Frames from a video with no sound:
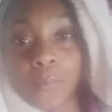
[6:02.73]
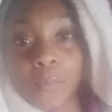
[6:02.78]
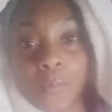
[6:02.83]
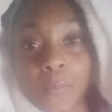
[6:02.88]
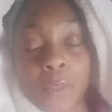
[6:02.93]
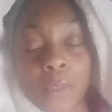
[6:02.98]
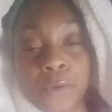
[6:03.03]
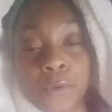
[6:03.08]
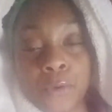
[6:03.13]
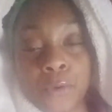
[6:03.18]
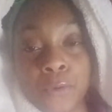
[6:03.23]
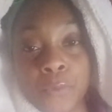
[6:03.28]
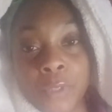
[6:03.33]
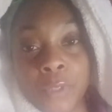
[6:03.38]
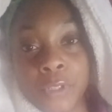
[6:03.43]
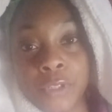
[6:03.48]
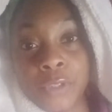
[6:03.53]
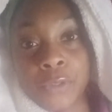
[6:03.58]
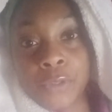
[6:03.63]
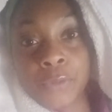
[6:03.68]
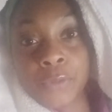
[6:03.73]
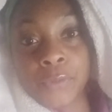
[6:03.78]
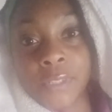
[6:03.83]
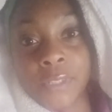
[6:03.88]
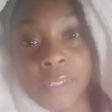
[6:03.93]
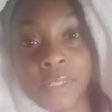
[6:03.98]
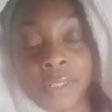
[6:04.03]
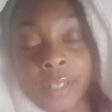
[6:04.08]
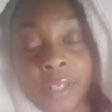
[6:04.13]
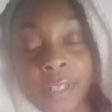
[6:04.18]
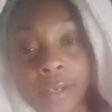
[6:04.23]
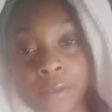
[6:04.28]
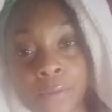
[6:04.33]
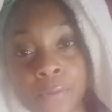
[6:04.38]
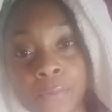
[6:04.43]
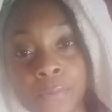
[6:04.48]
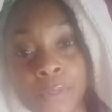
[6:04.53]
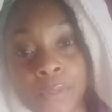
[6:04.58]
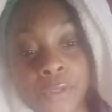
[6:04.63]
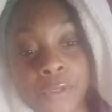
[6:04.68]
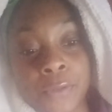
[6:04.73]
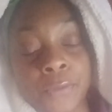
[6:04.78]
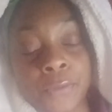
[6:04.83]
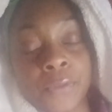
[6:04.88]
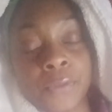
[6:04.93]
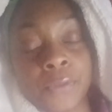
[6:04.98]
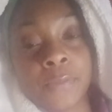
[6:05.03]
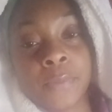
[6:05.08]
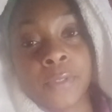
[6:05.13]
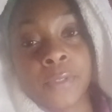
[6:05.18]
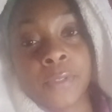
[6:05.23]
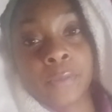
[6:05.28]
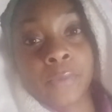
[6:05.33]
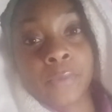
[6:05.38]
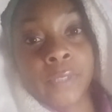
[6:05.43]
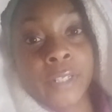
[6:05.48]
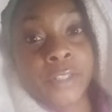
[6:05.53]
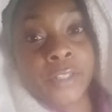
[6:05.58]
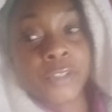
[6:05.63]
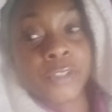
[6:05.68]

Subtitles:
who we choose to date, who we choose to be in a relationship,